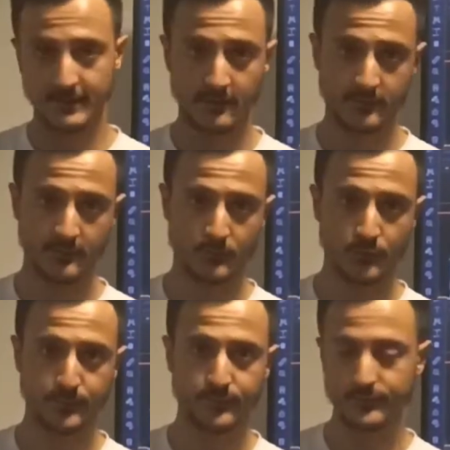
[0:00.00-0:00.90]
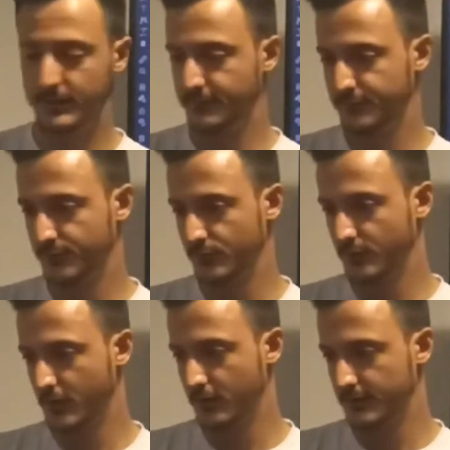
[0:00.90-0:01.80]
Telegram group, if you
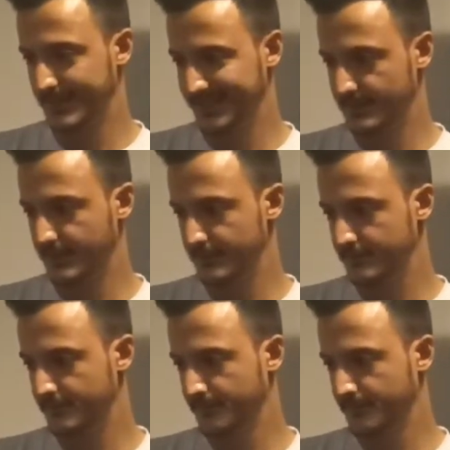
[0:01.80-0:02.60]
are in there,